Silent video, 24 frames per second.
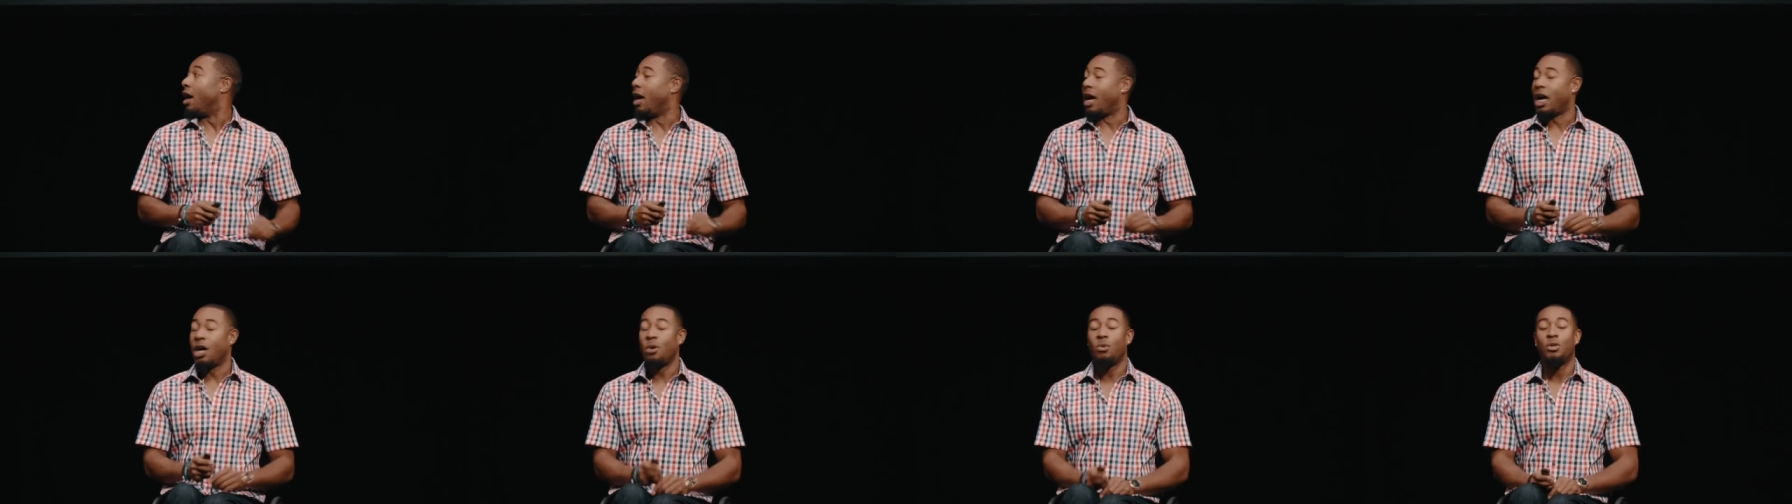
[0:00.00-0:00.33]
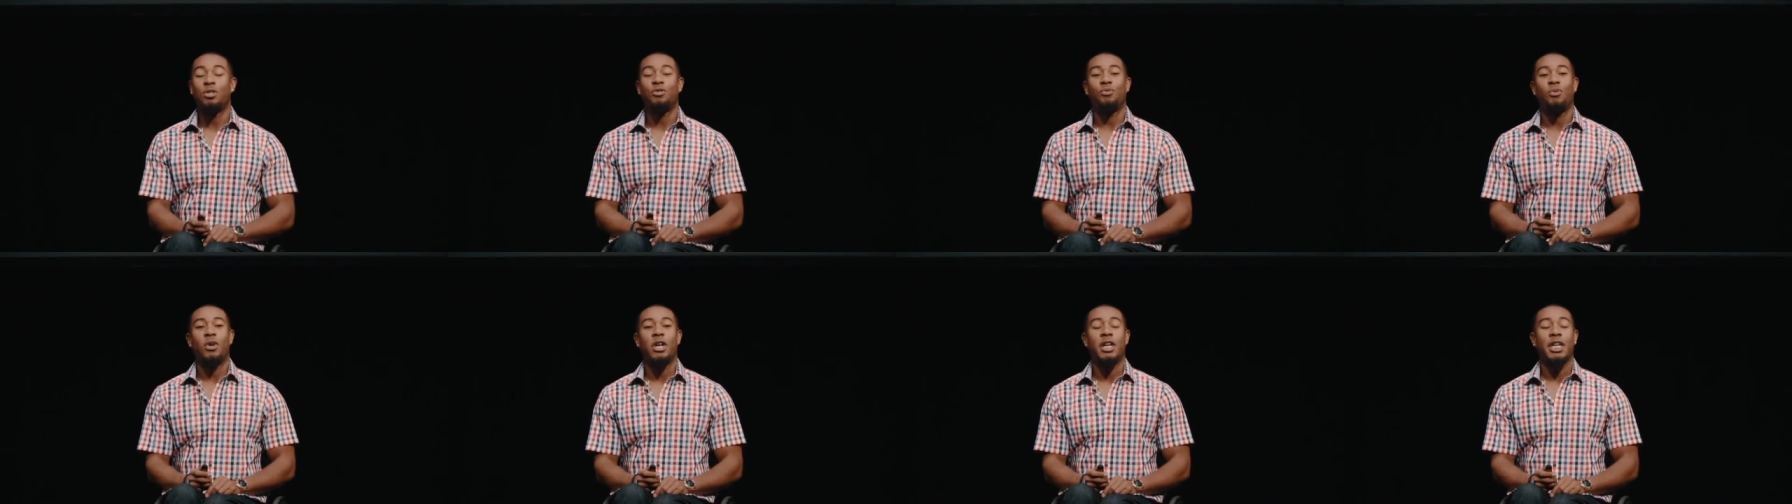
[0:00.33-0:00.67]
I
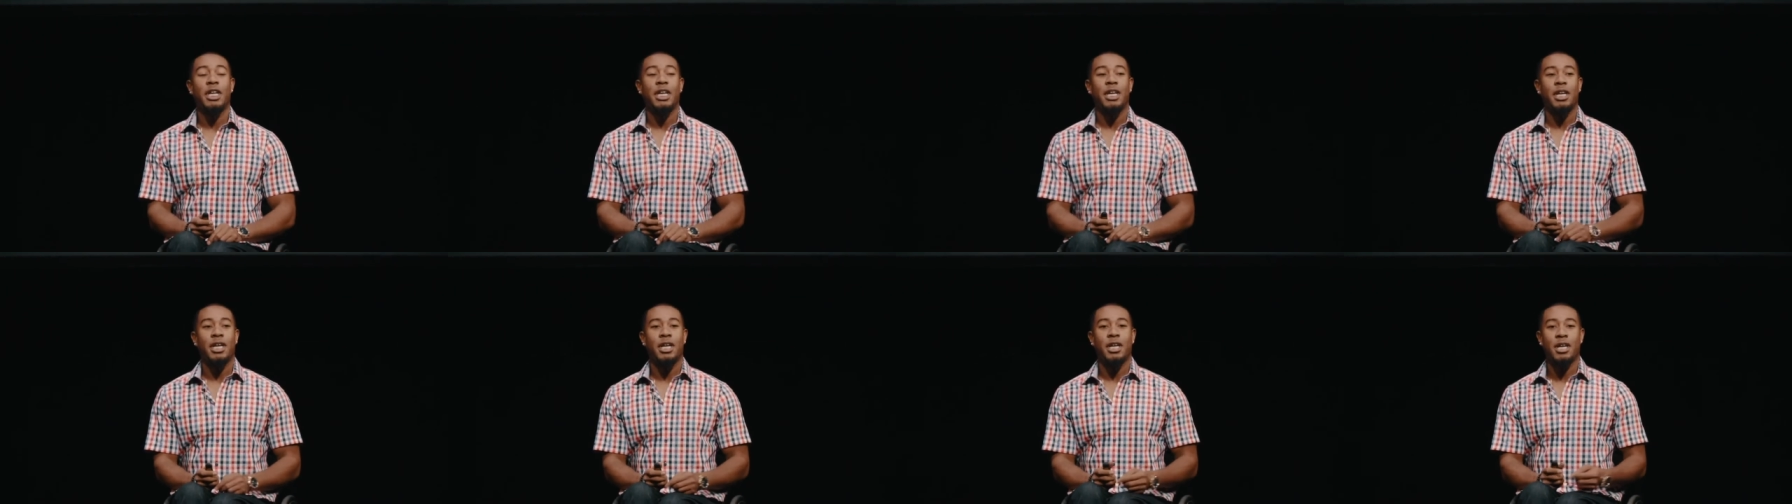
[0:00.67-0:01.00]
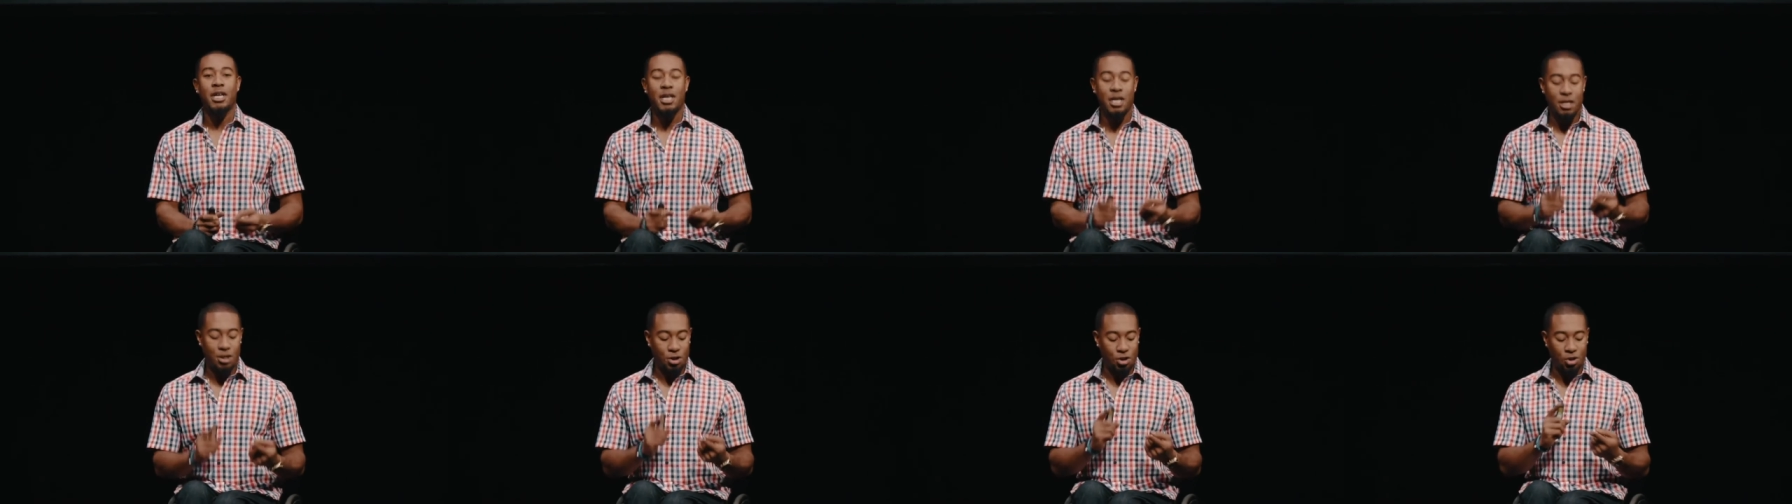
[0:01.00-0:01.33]
was
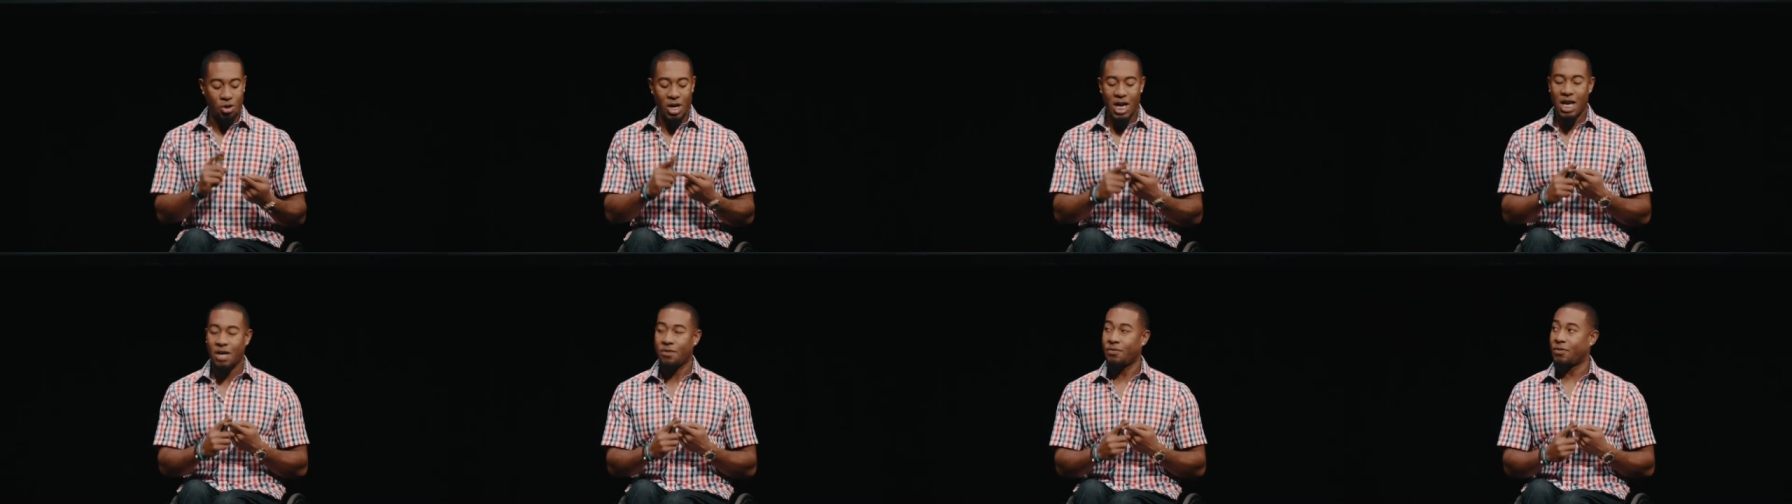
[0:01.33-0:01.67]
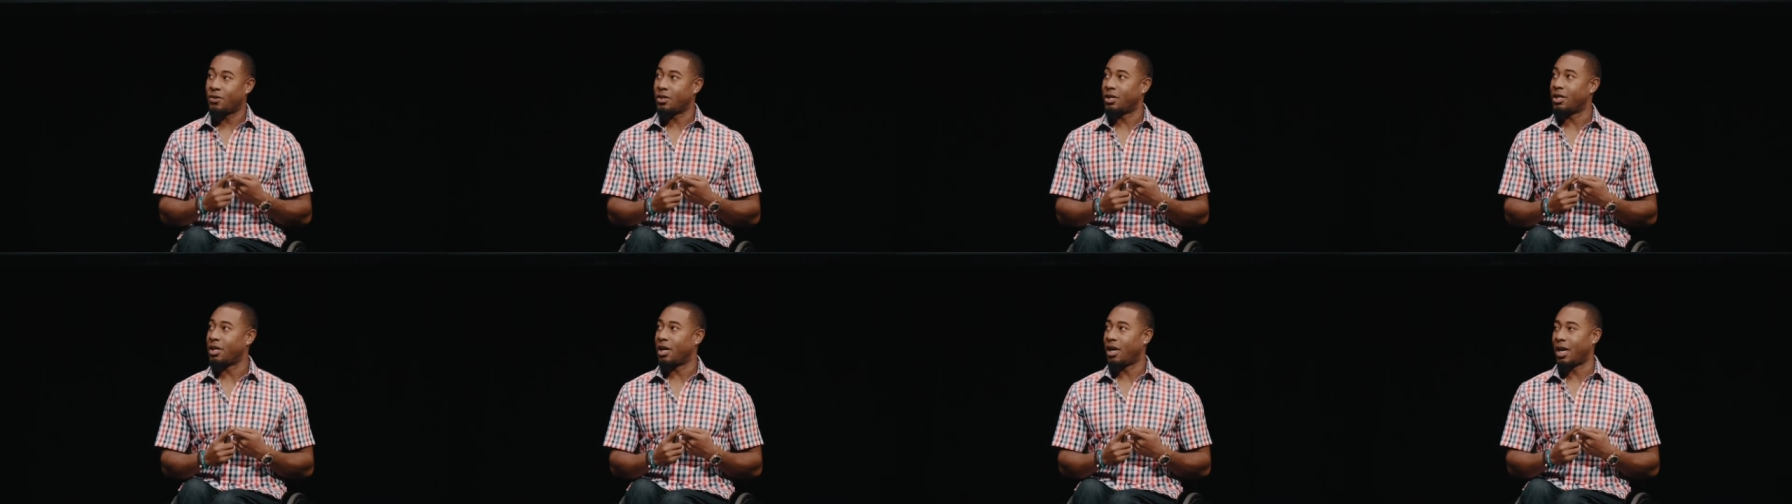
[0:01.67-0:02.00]
running track
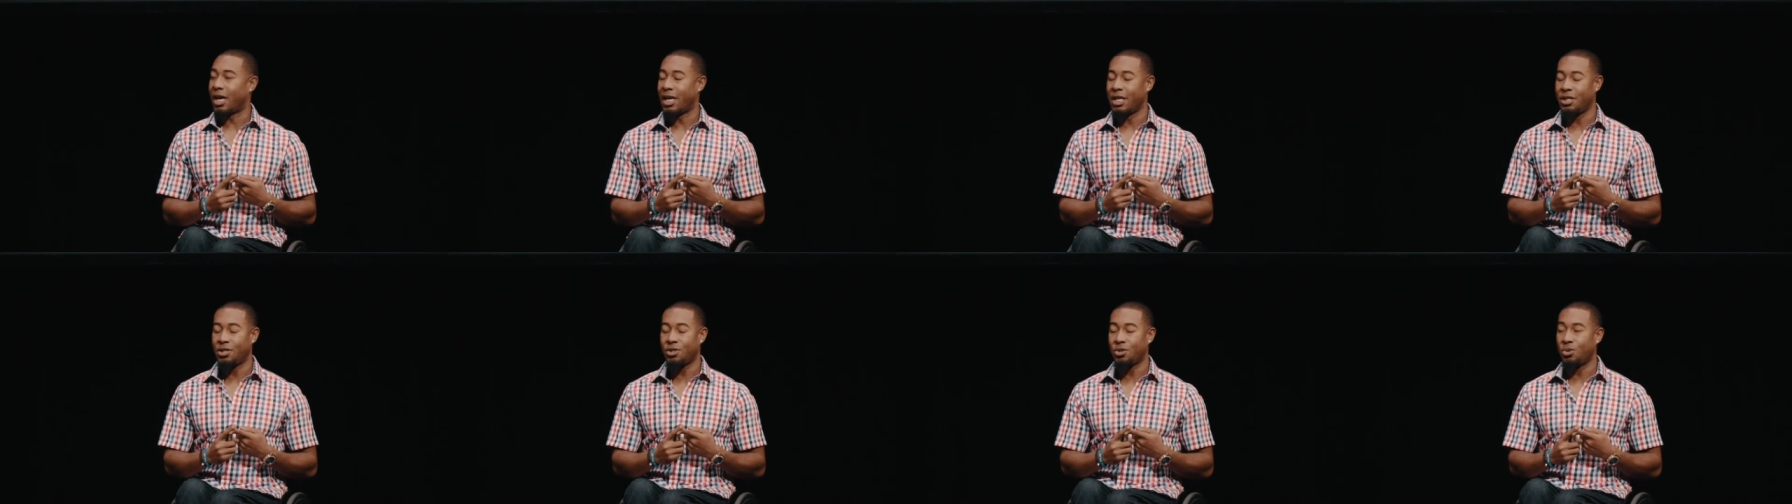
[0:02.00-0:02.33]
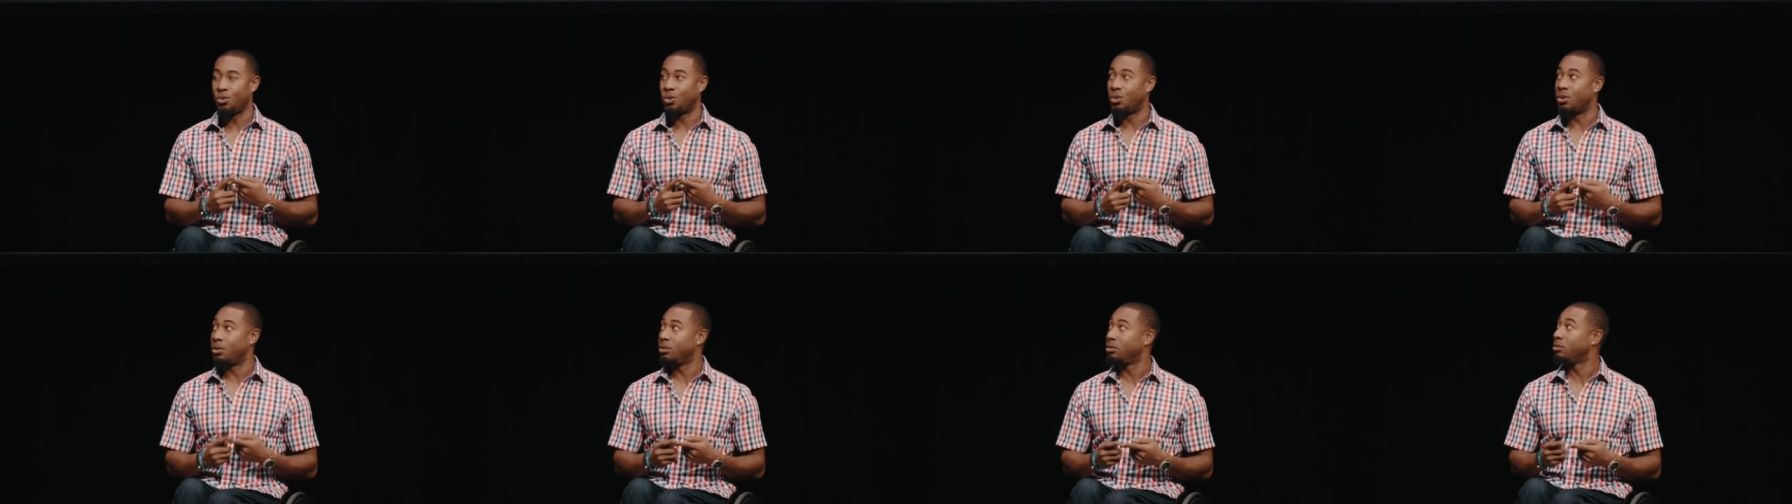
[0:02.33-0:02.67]
for high
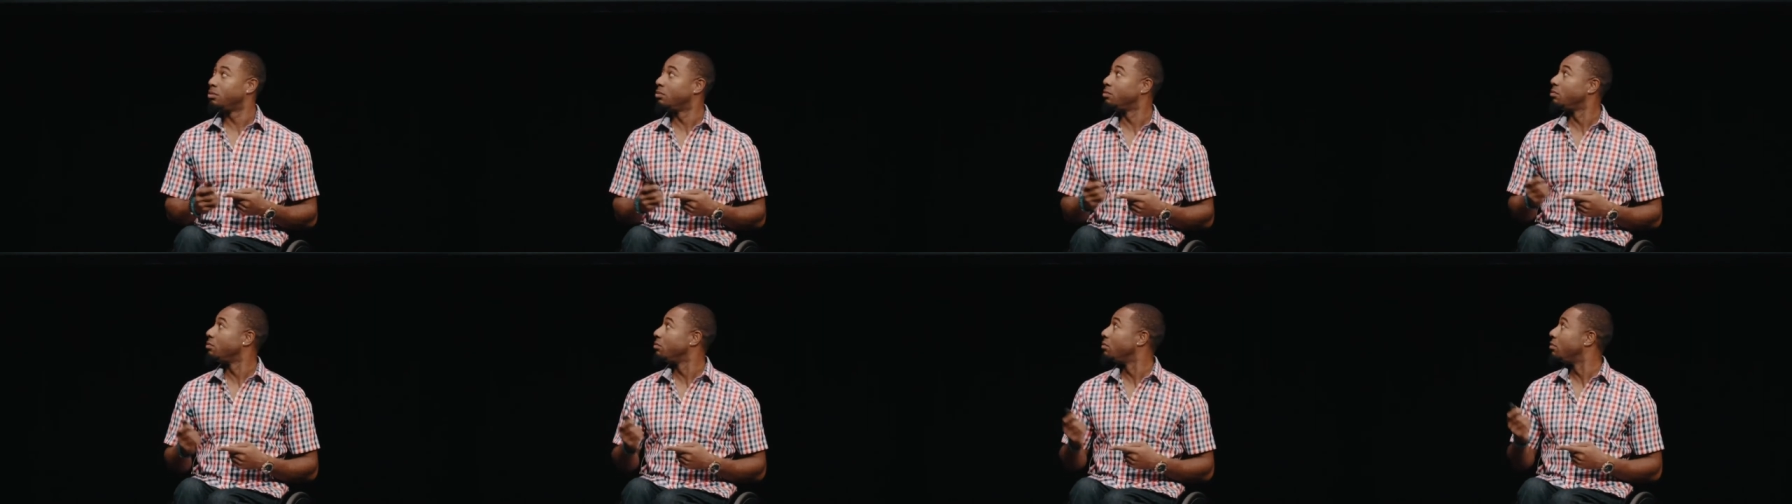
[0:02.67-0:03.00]
school.